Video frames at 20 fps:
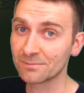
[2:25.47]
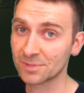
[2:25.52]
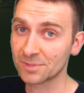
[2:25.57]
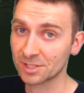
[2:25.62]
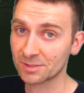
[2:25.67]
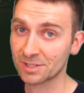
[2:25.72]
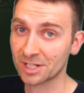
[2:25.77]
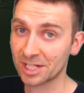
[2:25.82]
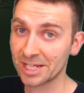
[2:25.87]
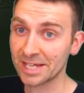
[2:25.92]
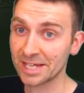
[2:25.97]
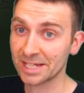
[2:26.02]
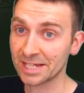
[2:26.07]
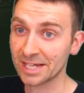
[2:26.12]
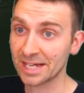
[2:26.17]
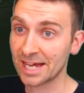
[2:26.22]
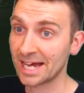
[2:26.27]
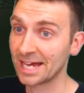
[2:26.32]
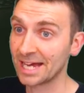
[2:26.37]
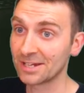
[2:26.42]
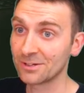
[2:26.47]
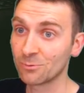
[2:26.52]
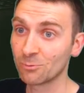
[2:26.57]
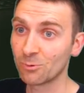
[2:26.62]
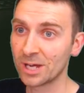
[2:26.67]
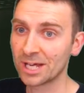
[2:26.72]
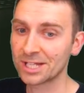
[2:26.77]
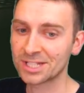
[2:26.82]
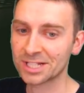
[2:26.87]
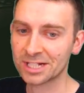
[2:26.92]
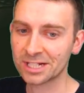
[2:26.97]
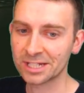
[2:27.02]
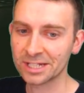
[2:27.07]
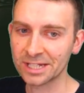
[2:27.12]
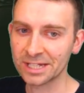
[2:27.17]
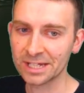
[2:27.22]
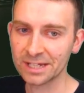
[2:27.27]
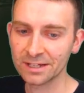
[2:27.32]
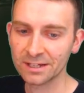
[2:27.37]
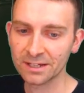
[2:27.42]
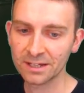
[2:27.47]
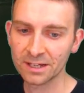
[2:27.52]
to click and where to click it.